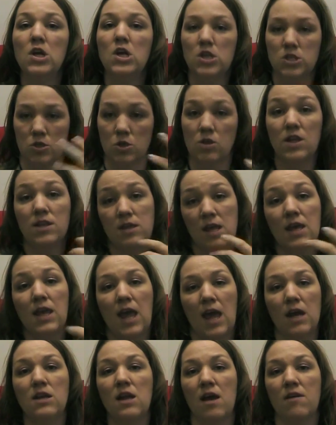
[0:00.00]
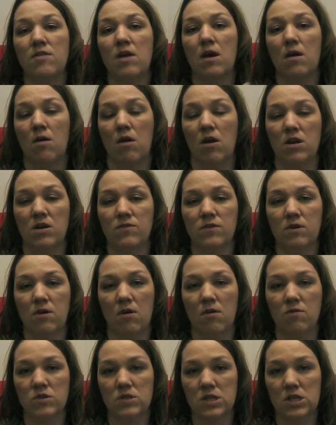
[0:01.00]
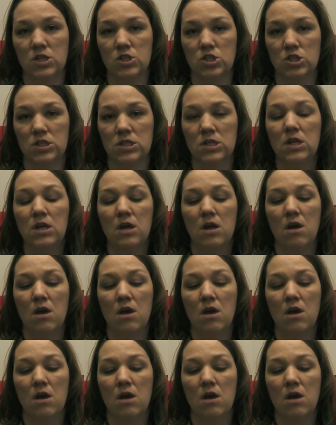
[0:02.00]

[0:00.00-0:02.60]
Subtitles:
so that they can have that kind of a conversation.